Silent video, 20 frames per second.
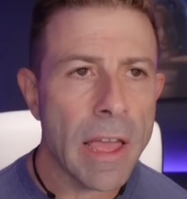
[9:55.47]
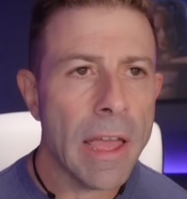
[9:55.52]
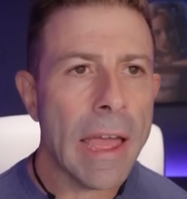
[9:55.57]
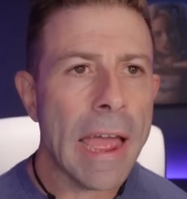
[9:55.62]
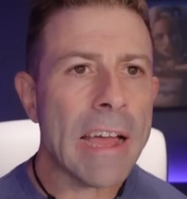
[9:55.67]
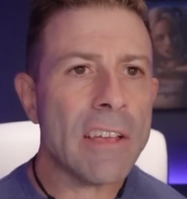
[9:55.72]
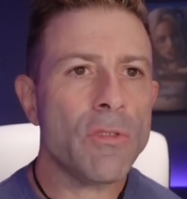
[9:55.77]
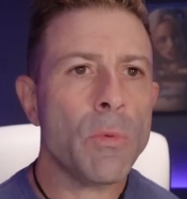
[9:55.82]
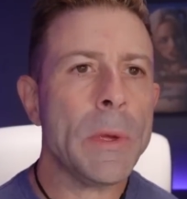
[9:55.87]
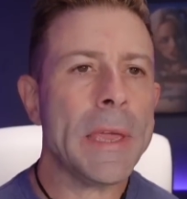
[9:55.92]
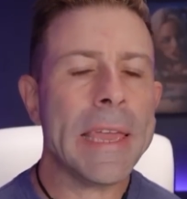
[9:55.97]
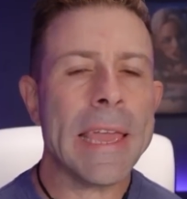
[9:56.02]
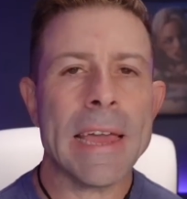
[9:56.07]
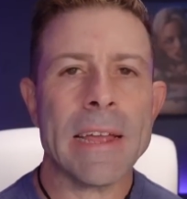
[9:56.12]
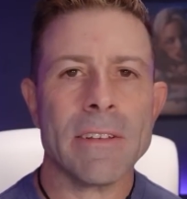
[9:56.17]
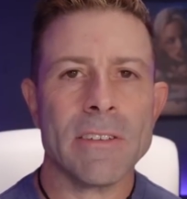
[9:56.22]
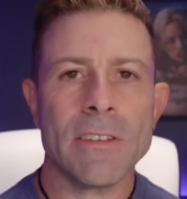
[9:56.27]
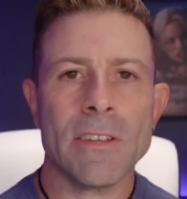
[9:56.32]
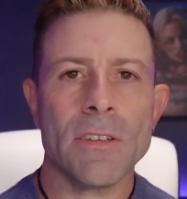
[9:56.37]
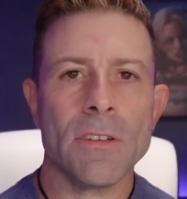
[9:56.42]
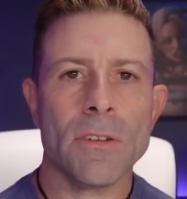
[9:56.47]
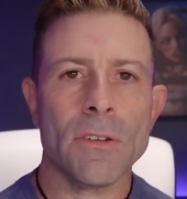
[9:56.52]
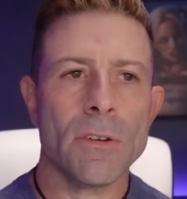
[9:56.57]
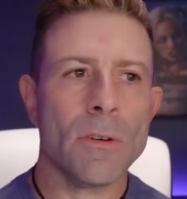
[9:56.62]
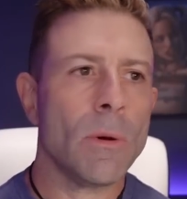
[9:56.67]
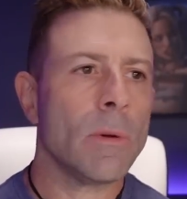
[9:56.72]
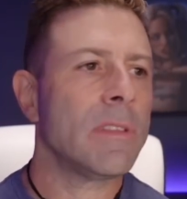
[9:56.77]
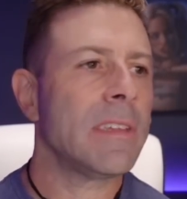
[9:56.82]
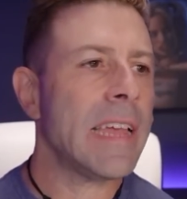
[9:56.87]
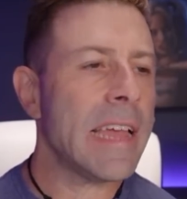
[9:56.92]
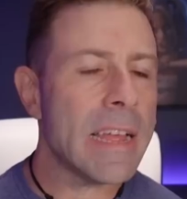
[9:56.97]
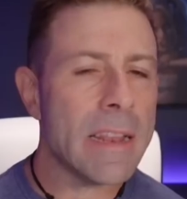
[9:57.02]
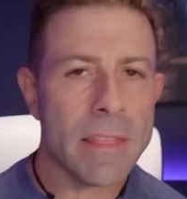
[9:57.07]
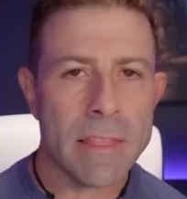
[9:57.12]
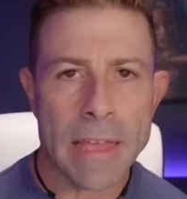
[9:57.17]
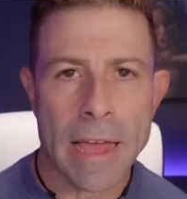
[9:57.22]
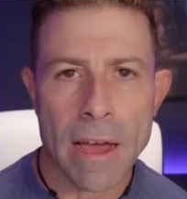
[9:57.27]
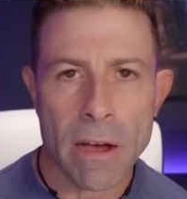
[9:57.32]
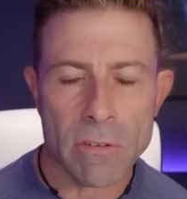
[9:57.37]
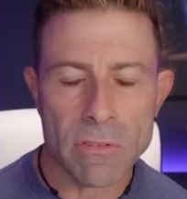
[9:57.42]
As we get to ten
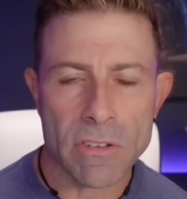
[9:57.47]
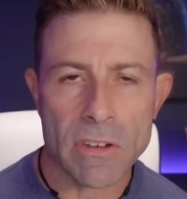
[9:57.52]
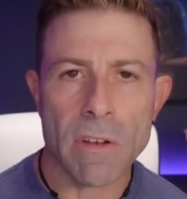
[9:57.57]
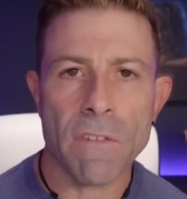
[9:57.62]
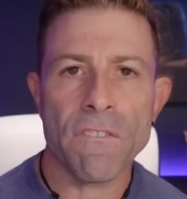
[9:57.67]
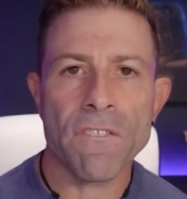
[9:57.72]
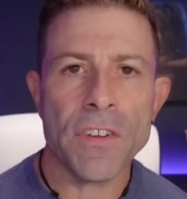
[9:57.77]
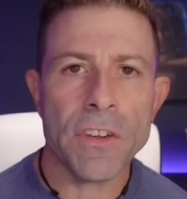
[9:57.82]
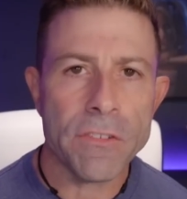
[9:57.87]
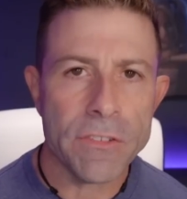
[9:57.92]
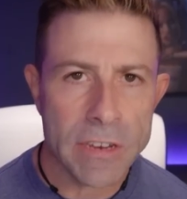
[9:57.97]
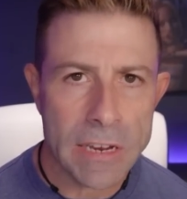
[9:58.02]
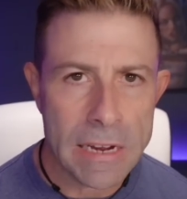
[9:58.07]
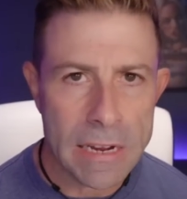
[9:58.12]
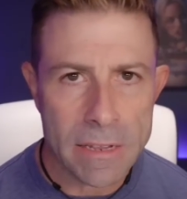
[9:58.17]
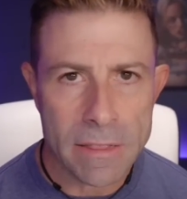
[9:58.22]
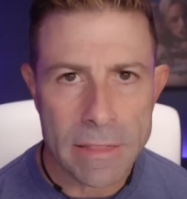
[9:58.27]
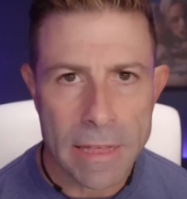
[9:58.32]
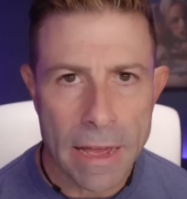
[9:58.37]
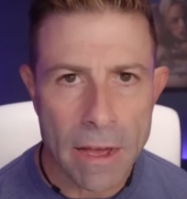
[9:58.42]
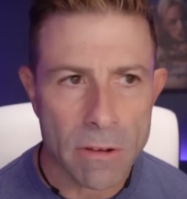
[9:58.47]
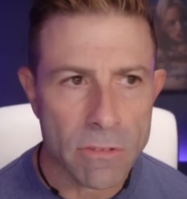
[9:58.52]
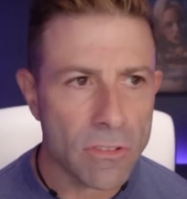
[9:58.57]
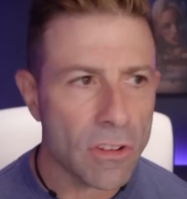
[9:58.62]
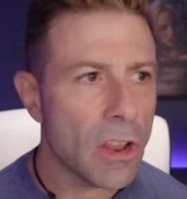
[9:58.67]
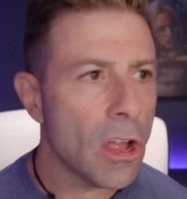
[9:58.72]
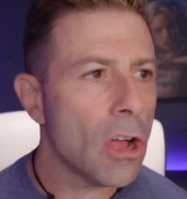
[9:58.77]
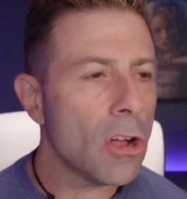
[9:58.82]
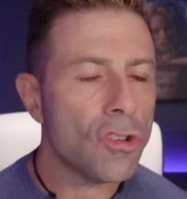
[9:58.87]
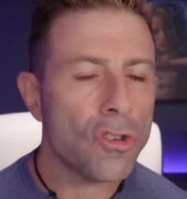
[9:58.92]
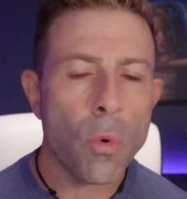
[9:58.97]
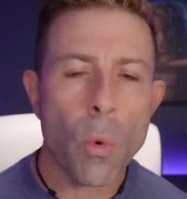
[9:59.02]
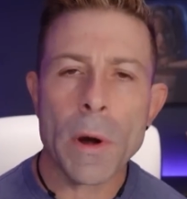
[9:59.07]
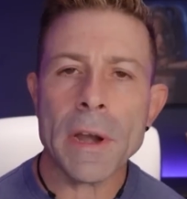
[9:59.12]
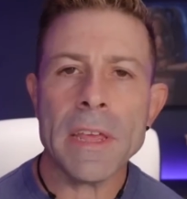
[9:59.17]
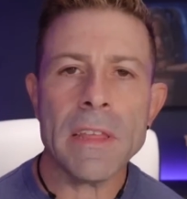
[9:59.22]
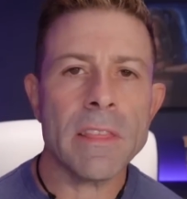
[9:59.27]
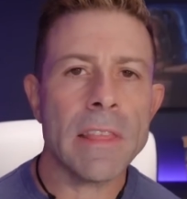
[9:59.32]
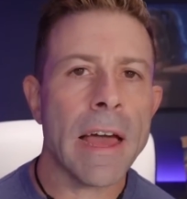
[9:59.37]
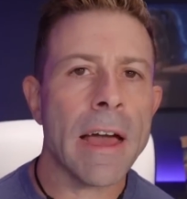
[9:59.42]
thousand, fifteen thousand,
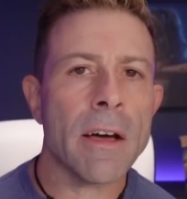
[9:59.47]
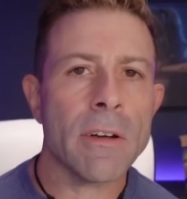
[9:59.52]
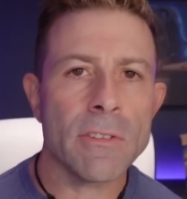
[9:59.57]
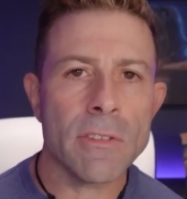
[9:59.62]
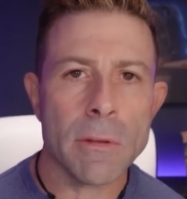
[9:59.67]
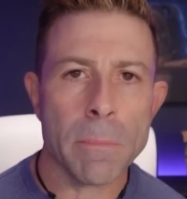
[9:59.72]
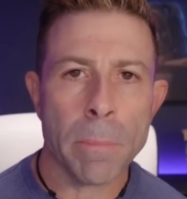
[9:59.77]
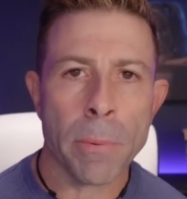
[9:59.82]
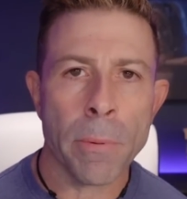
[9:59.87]
twenty thousand